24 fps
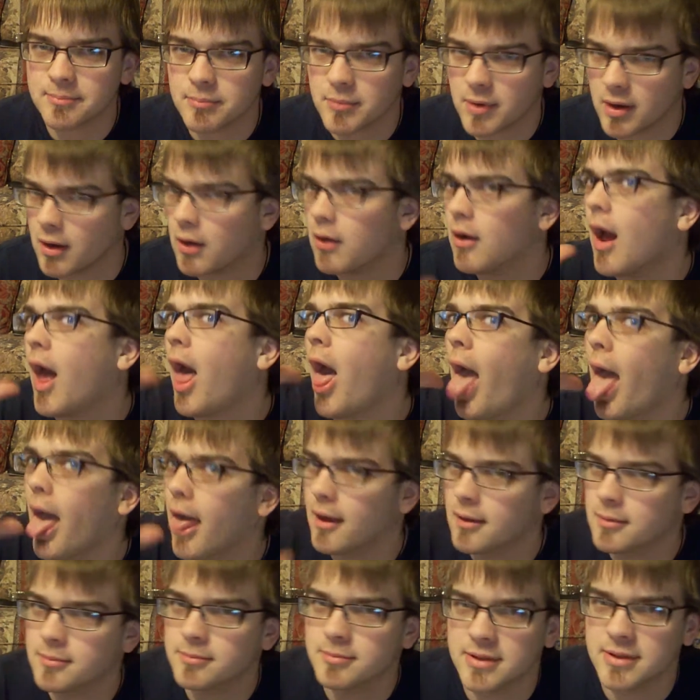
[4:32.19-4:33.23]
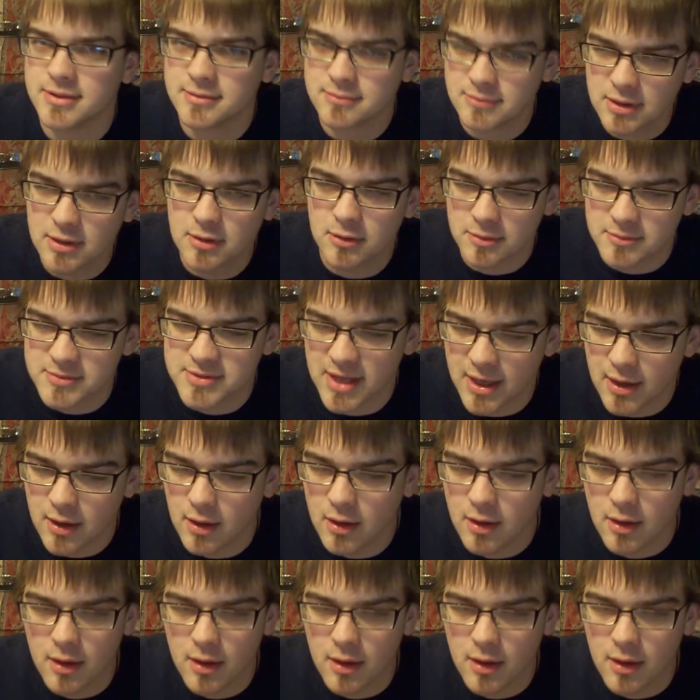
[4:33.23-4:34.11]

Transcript: but you know what I'm saying.